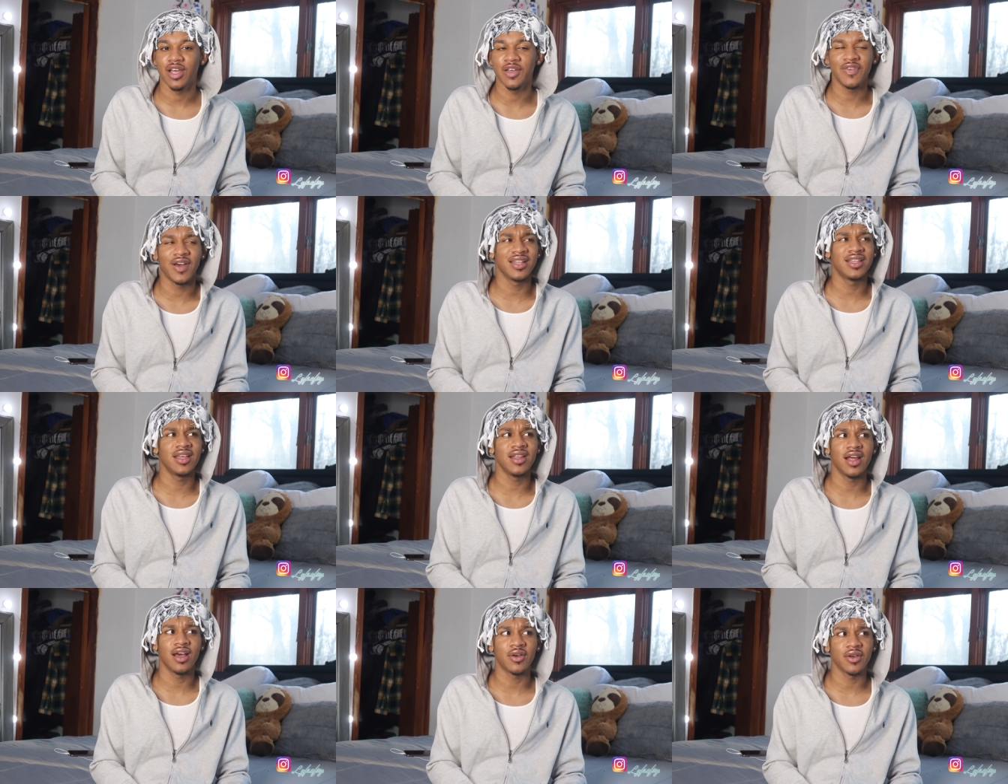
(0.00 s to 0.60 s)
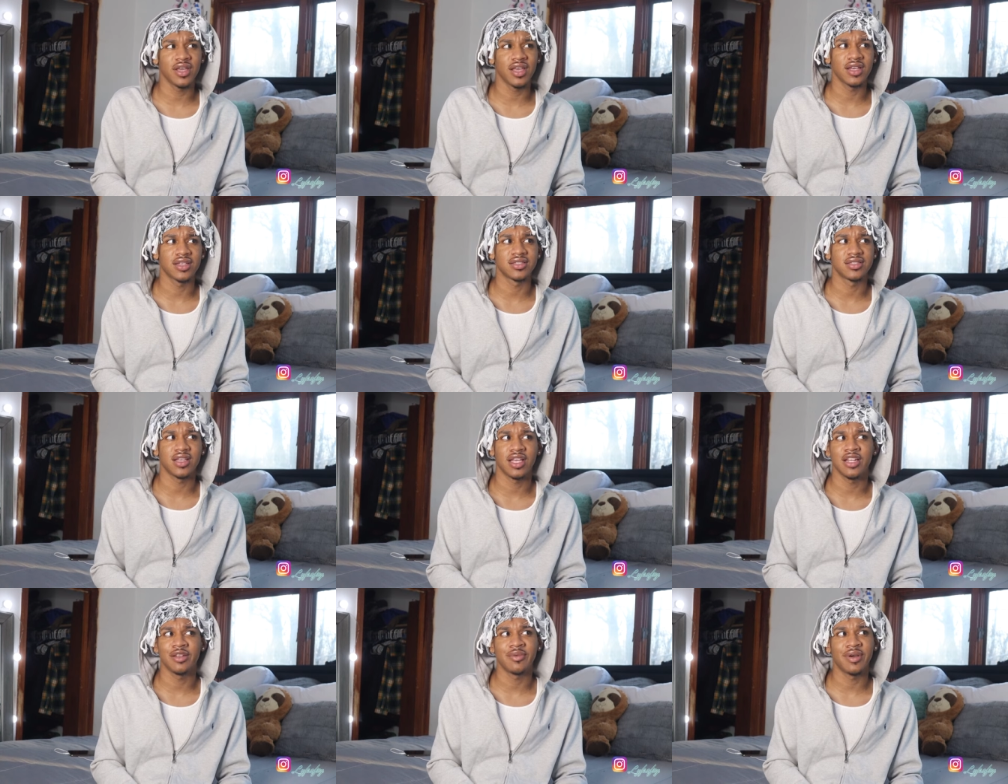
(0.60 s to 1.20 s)
If I did, I don't care because
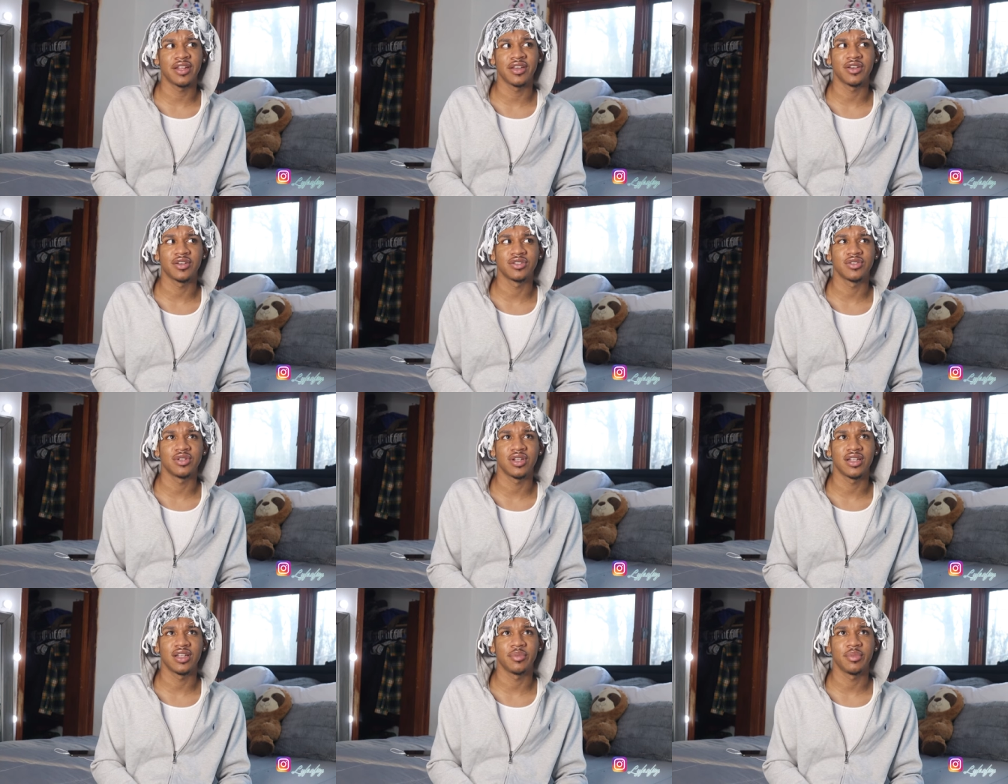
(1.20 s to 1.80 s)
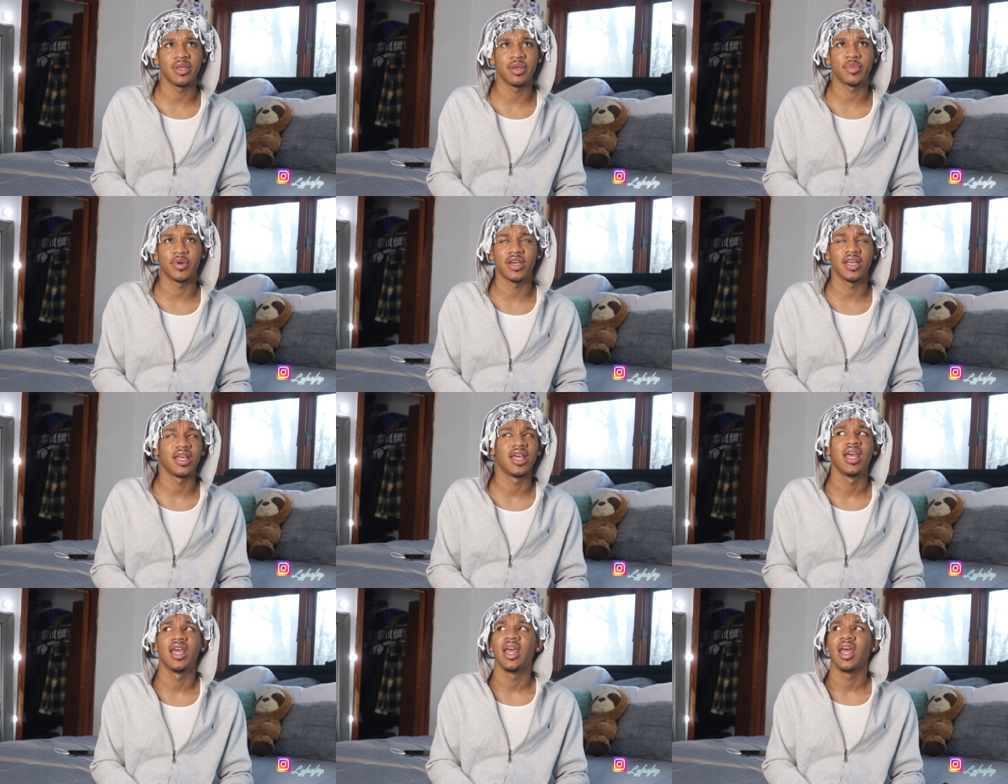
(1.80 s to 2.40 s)
anybody gonna do nothing to me. But
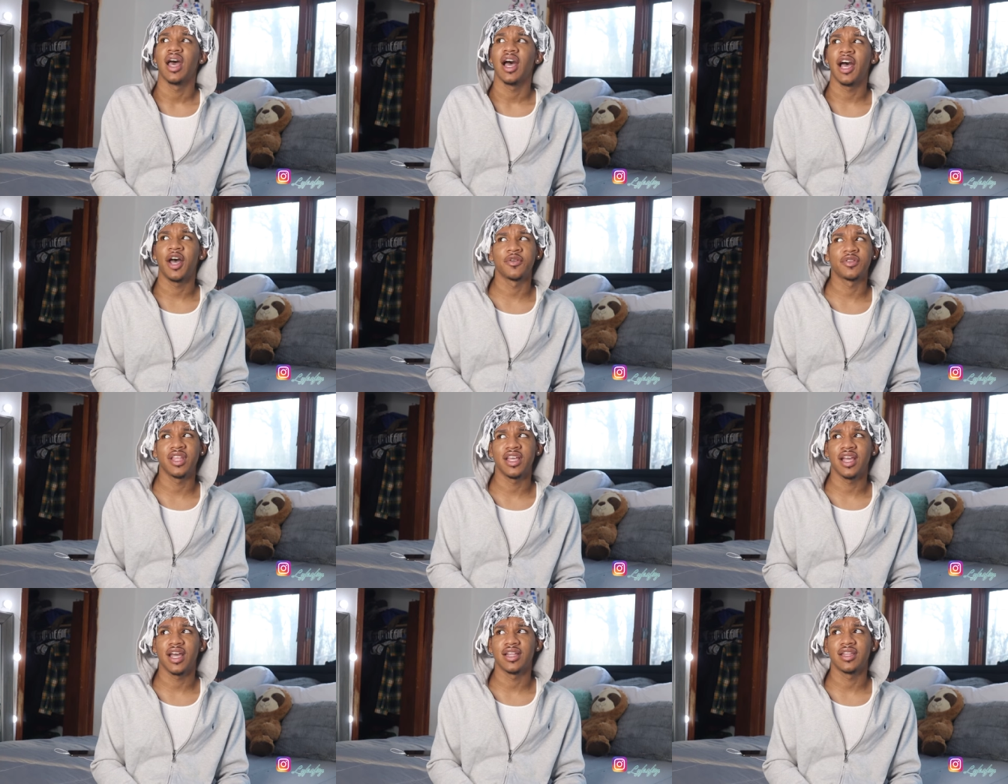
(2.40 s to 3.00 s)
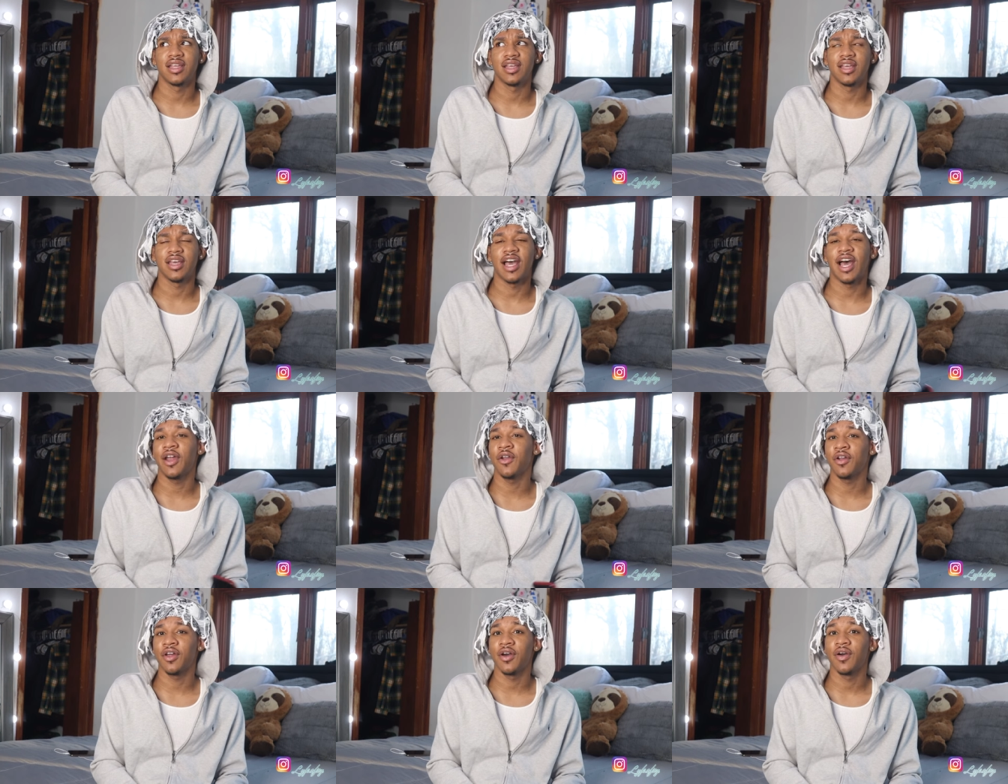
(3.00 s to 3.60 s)
I don't think I did.
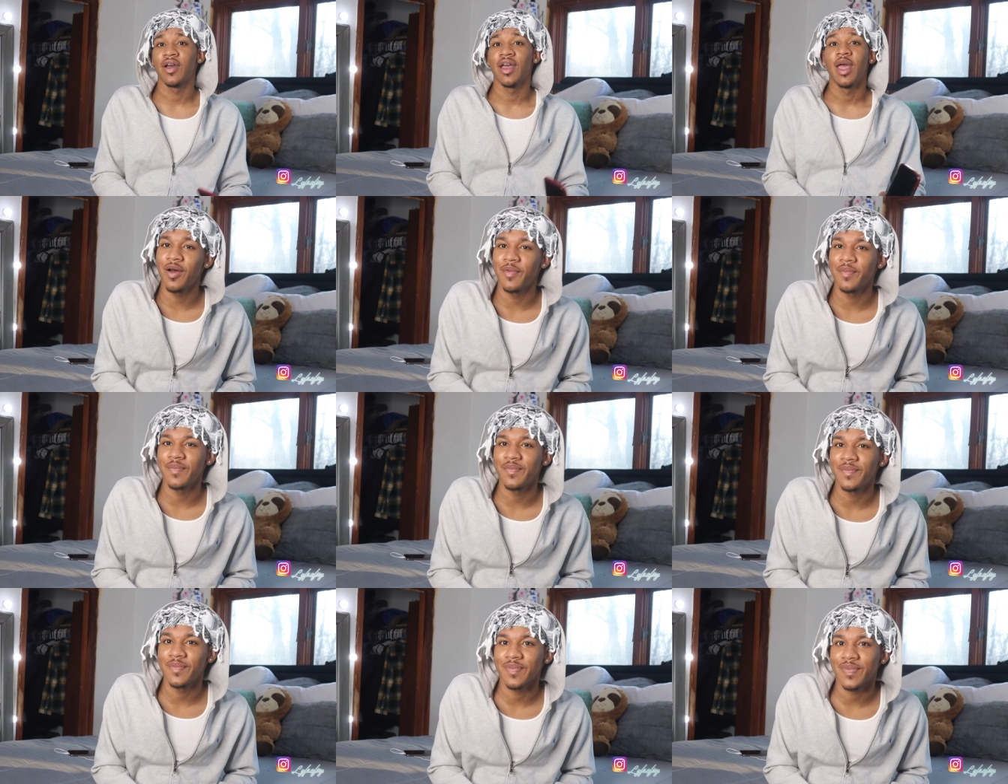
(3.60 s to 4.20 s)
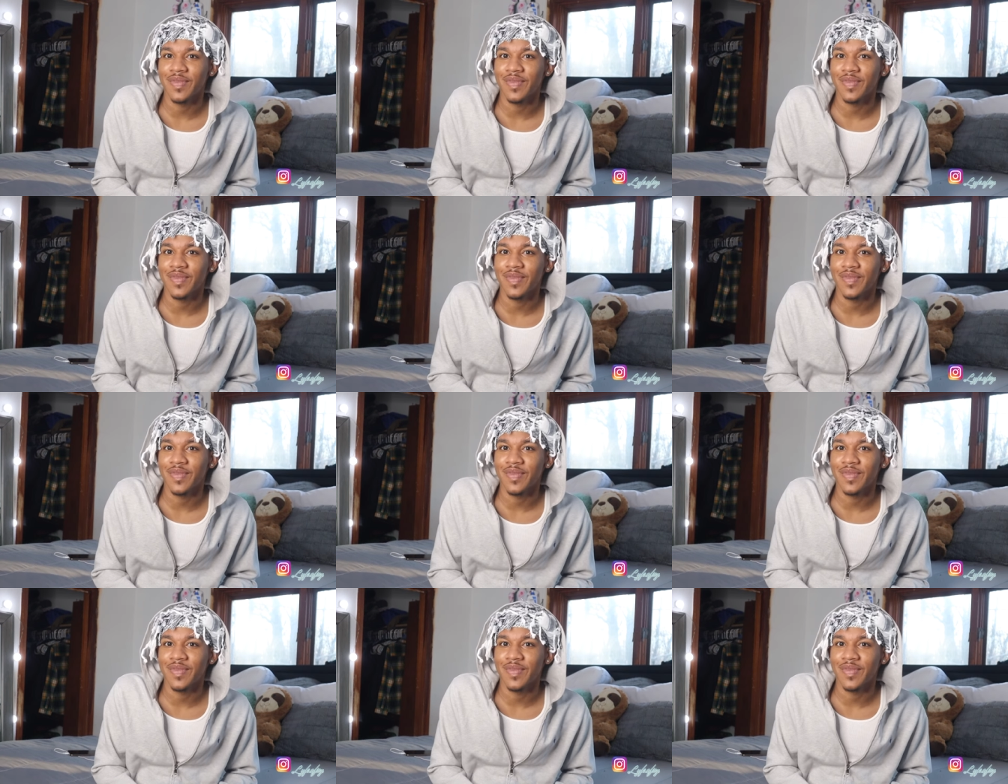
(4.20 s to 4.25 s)
I don't know. Um,